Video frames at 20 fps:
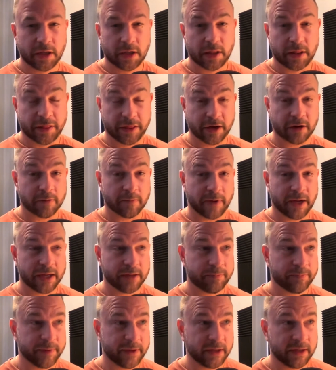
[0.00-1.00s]
there
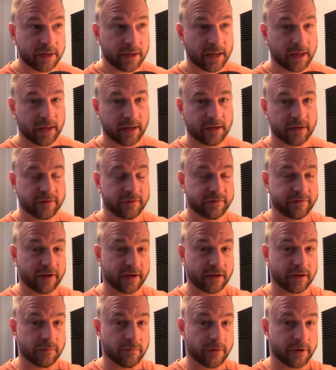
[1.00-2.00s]
might be a
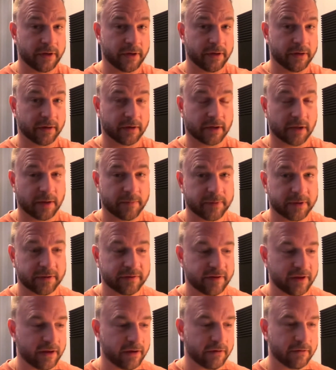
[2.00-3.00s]
second one
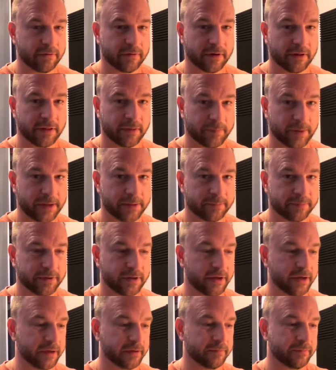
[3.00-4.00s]
coming down the
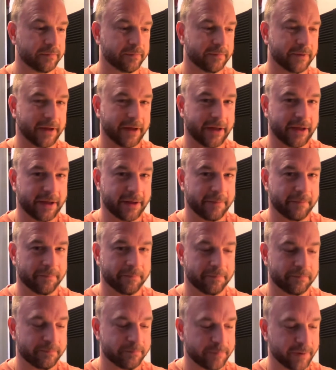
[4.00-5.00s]
pipeline.
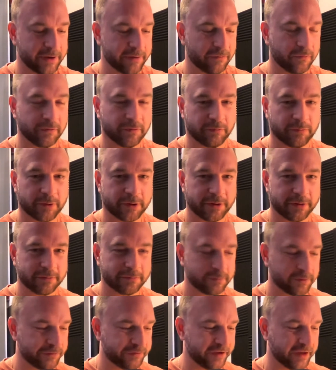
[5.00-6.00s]
But
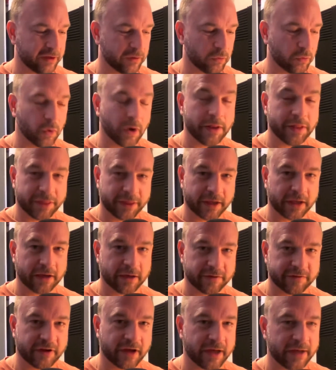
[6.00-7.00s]
we'll see. One thing
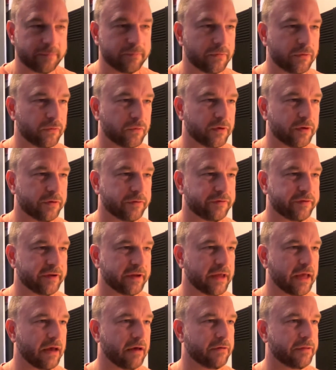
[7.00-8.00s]
at a time. We'll
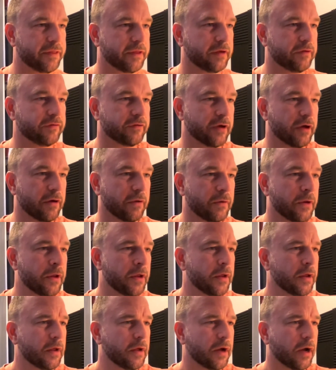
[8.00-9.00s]
see how things go.
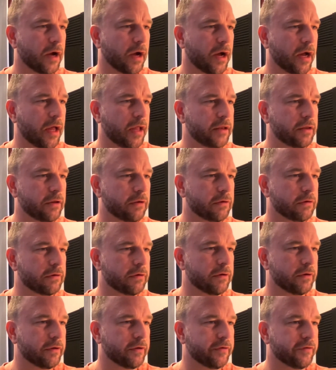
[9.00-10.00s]
On
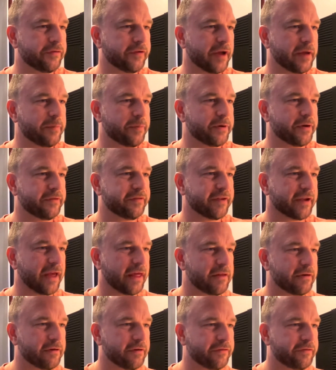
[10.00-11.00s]
locals, I put it
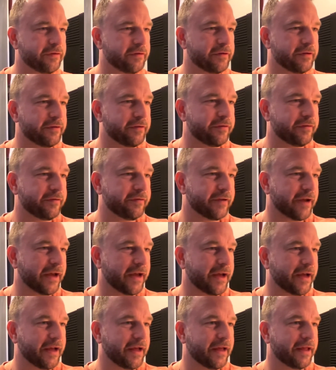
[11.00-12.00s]
together as soon as
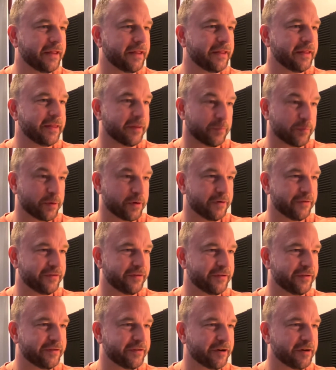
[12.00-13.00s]
the
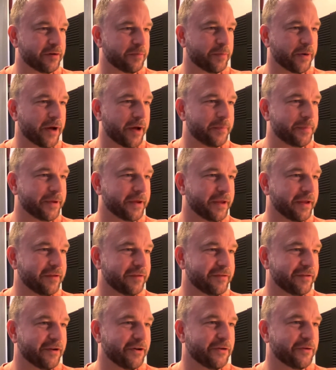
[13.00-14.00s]
person started popping
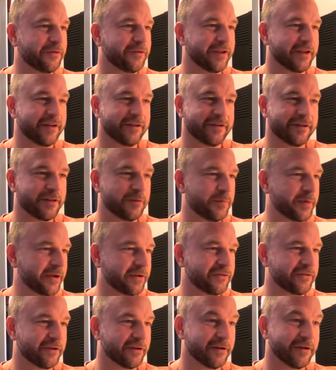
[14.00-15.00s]
his nose into the
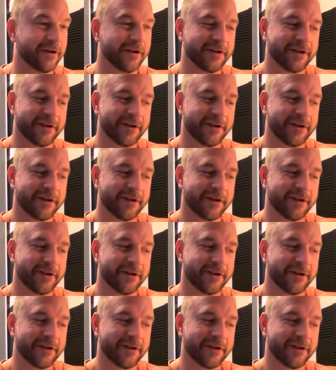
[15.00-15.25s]
picture.